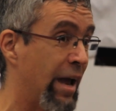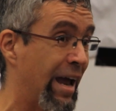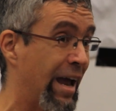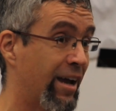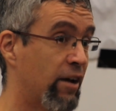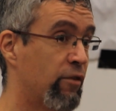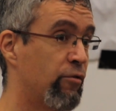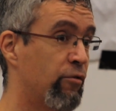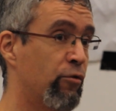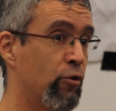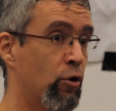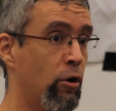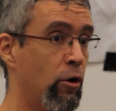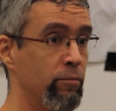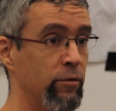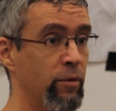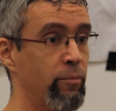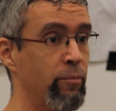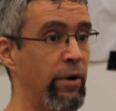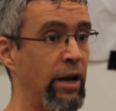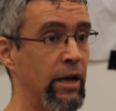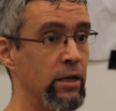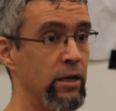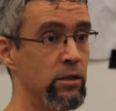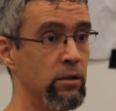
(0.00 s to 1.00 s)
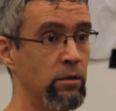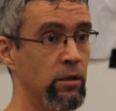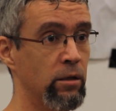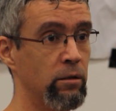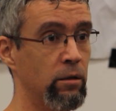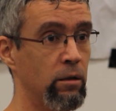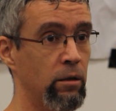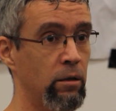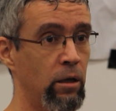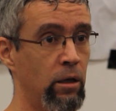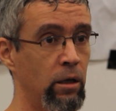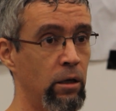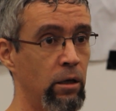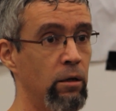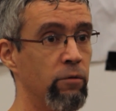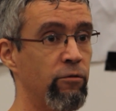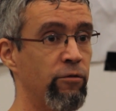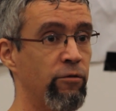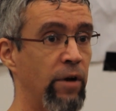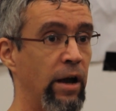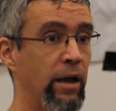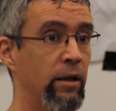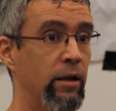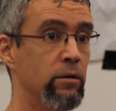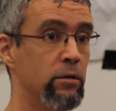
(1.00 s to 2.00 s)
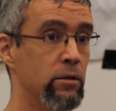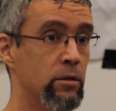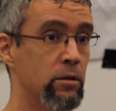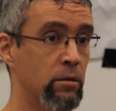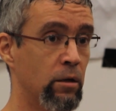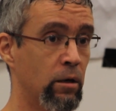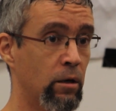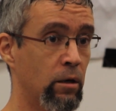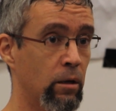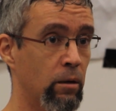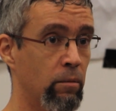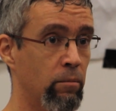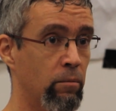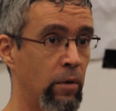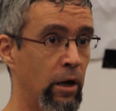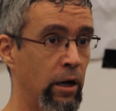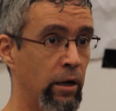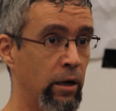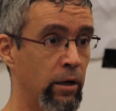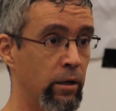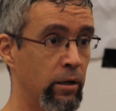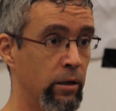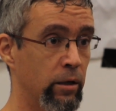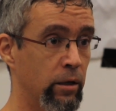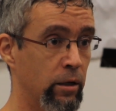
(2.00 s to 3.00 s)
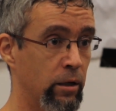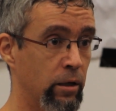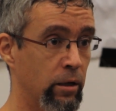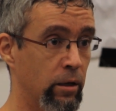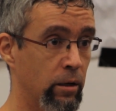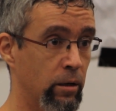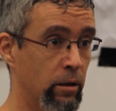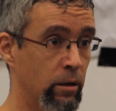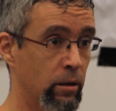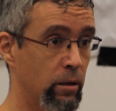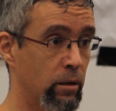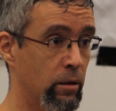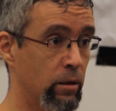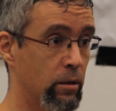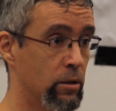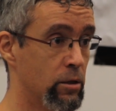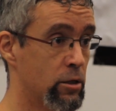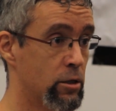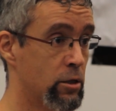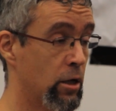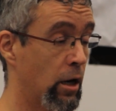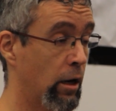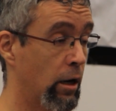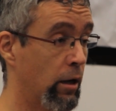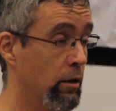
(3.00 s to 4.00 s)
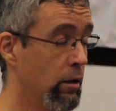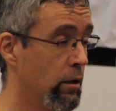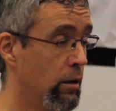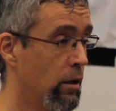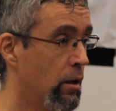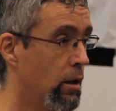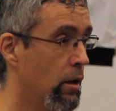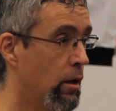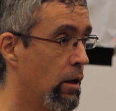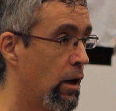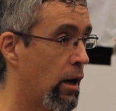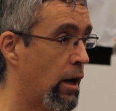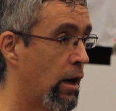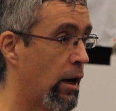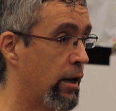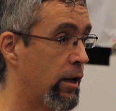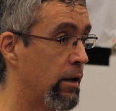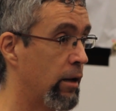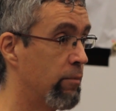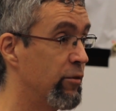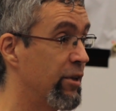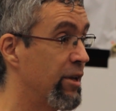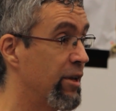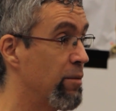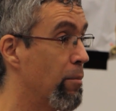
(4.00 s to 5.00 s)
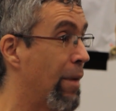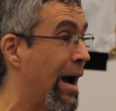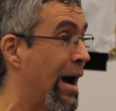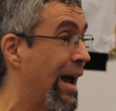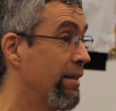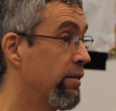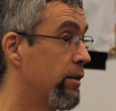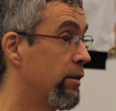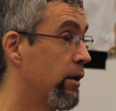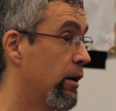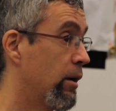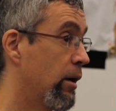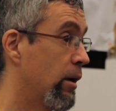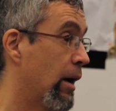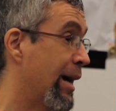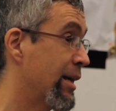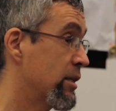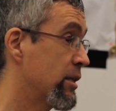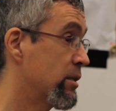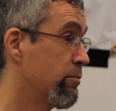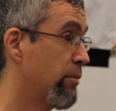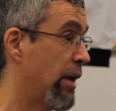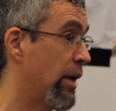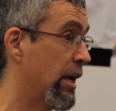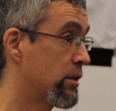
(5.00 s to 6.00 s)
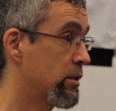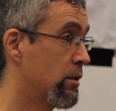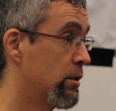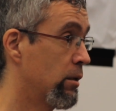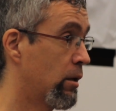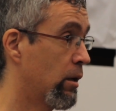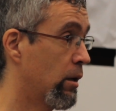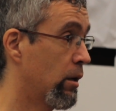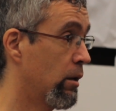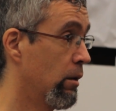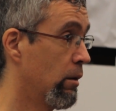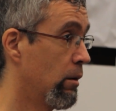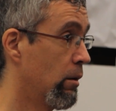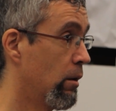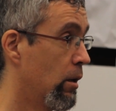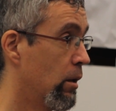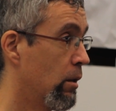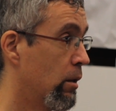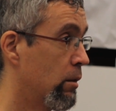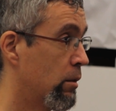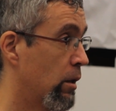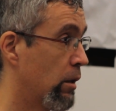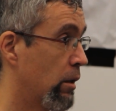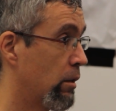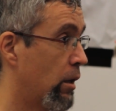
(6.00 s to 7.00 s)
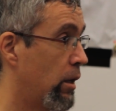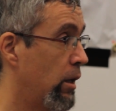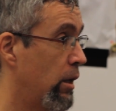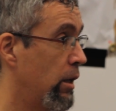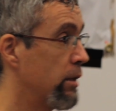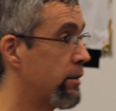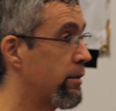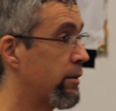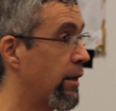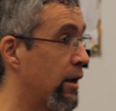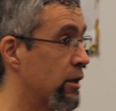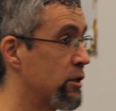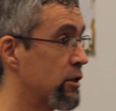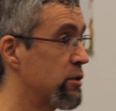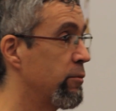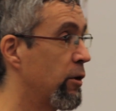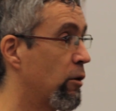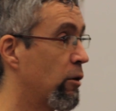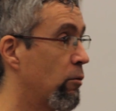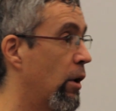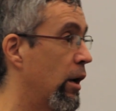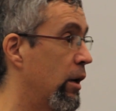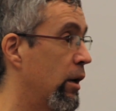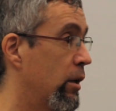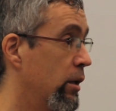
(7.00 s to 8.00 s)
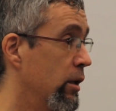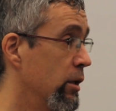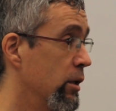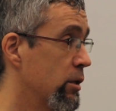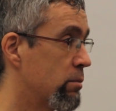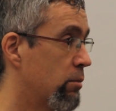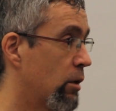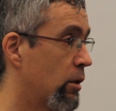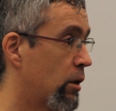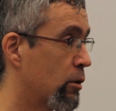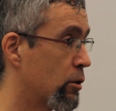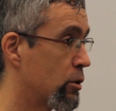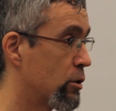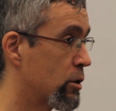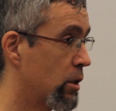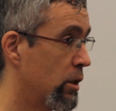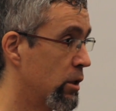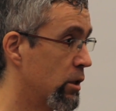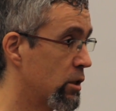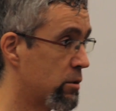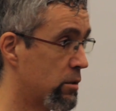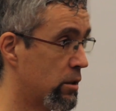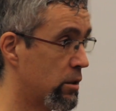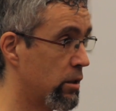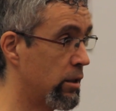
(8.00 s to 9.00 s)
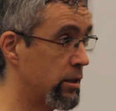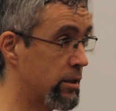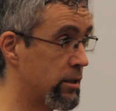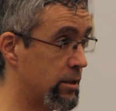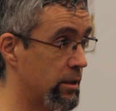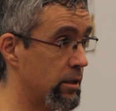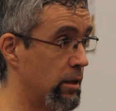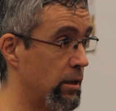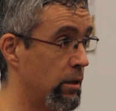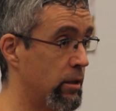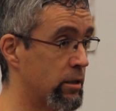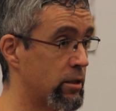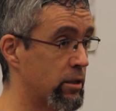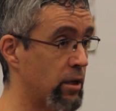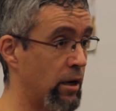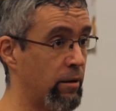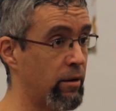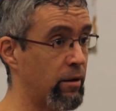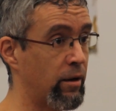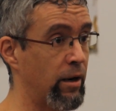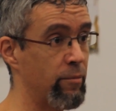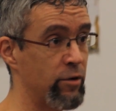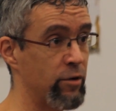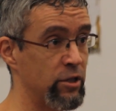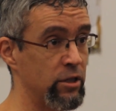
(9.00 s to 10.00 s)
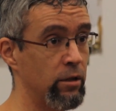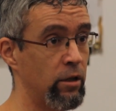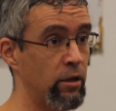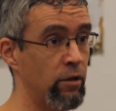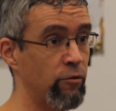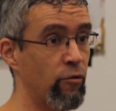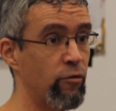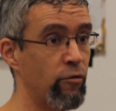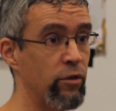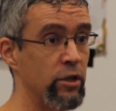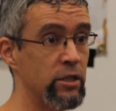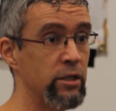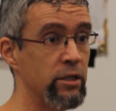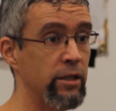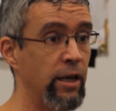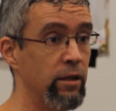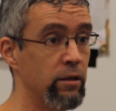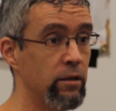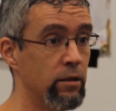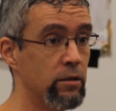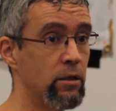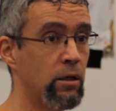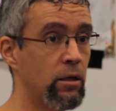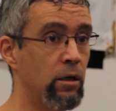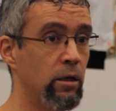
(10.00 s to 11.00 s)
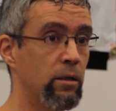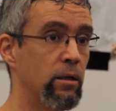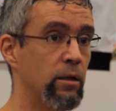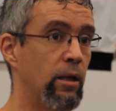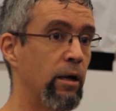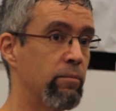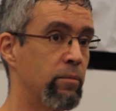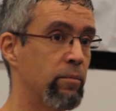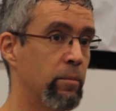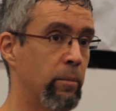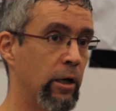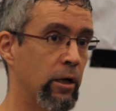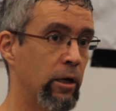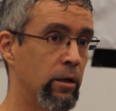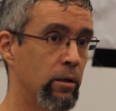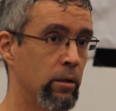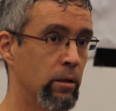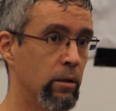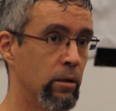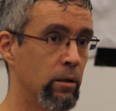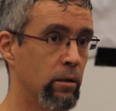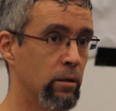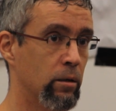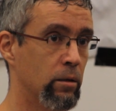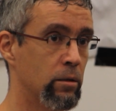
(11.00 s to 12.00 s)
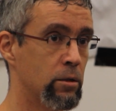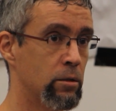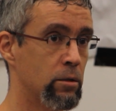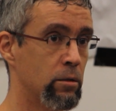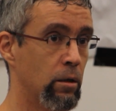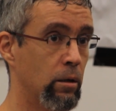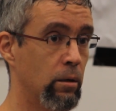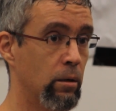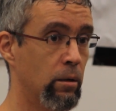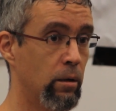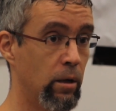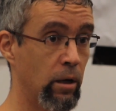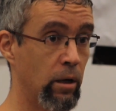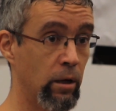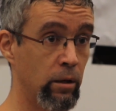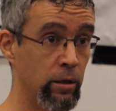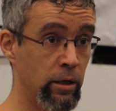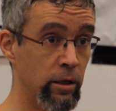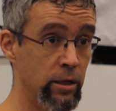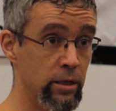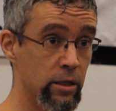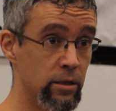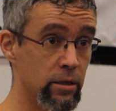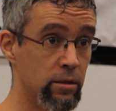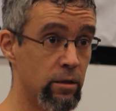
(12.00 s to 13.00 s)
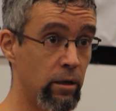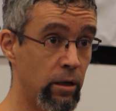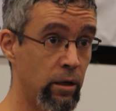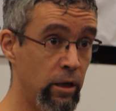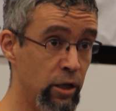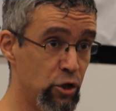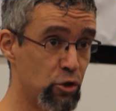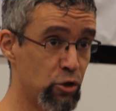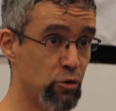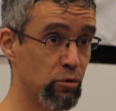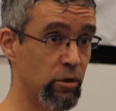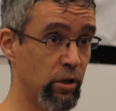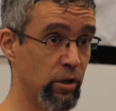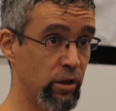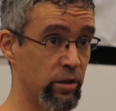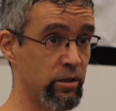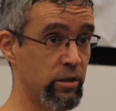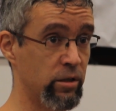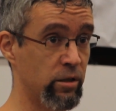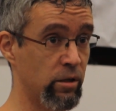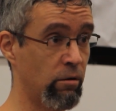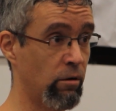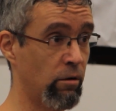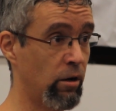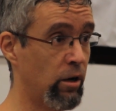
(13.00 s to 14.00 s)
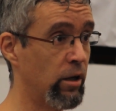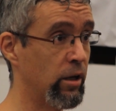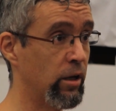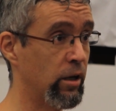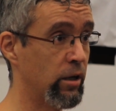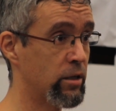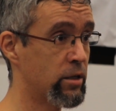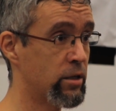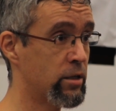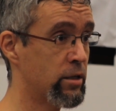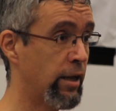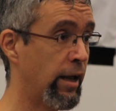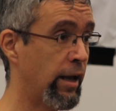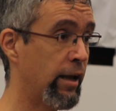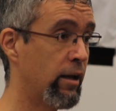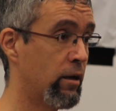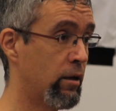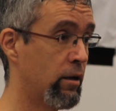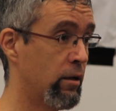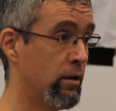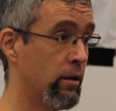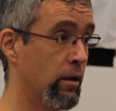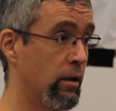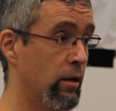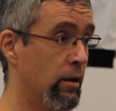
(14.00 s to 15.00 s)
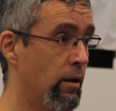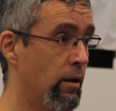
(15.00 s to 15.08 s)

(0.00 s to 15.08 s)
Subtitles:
from the president that he finds my son. I am demanding, as a Mexican, that he tells me where he is, because he's a representative of the state that's kidnapped my son. And this is the issue that's really at stake here.